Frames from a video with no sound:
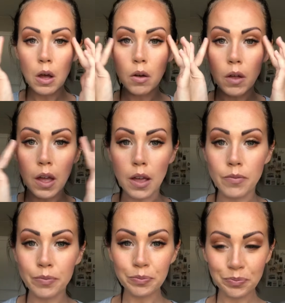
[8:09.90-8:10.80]
there. Okay.
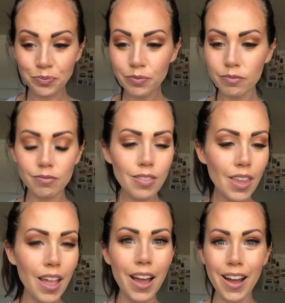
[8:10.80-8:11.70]

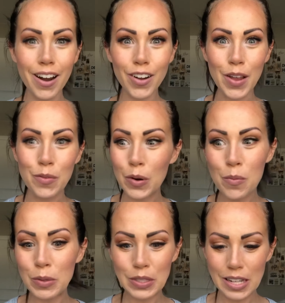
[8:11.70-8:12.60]
All right, we're
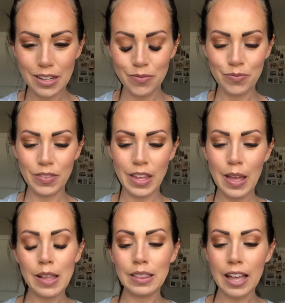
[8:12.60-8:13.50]
almost done.
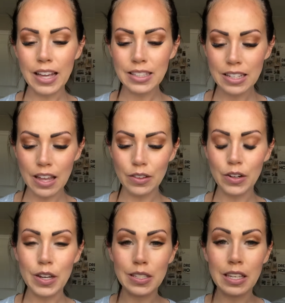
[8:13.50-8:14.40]
Last color
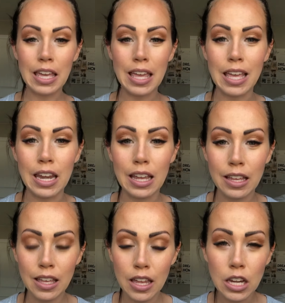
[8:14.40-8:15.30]
is Kin.
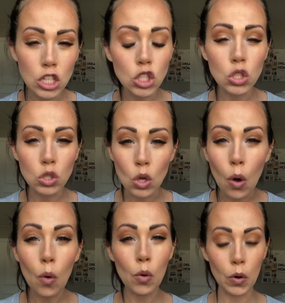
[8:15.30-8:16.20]
Kin is
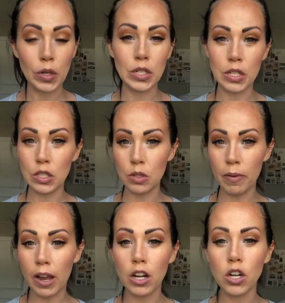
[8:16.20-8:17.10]
so gorgeous, no
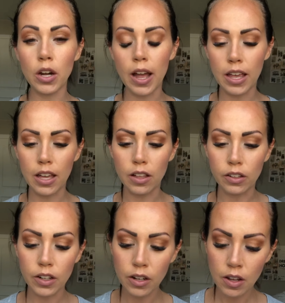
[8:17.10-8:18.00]
matter your eye
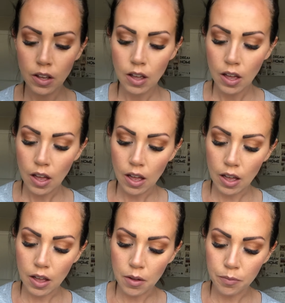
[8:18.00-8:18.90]
color.
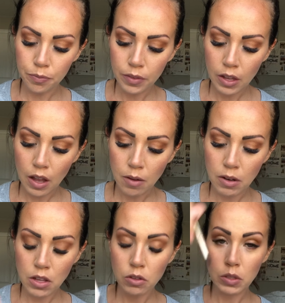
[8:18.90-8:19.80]
I'm going
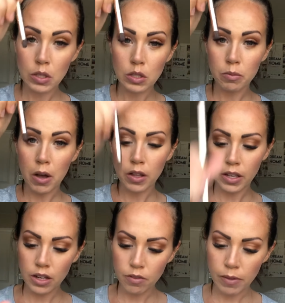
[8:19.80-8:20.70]
to use the small
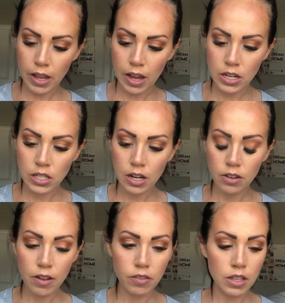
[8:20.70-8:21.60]
end of my eyeshadow
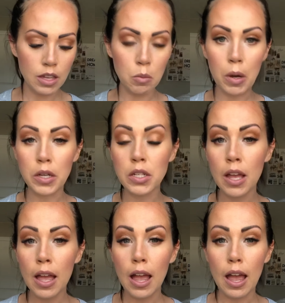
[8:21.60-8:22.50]
everything brush,
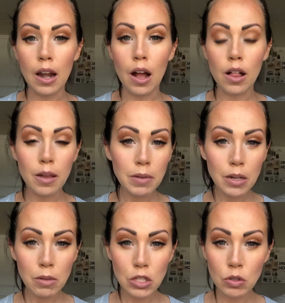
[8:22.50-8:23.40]
and all I'm going to
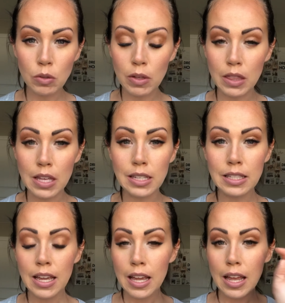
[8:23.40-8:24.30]
be doing with this
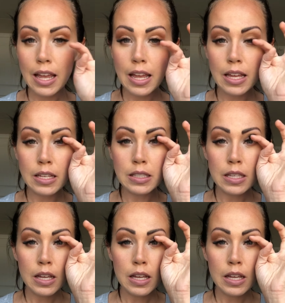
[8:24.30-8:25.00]
is